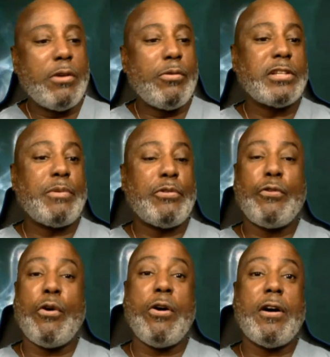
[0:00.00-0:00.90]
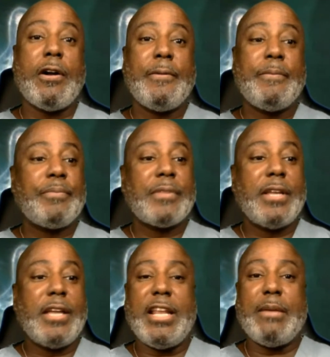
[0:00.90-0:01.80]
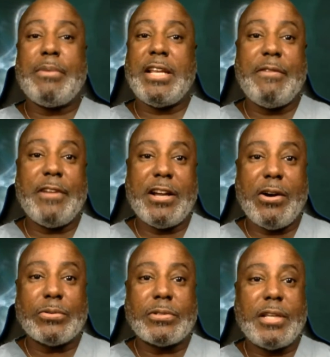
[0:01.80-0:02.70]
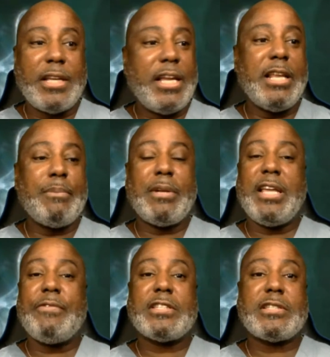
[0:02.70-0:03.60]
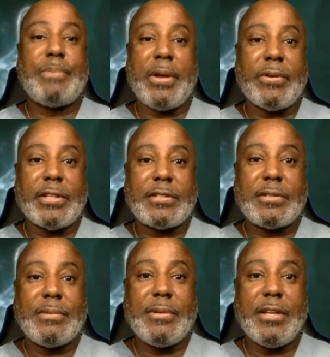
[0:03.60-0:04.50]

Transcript: Whereas before, he didn't believe in ghosts. He didn't believe in spirits.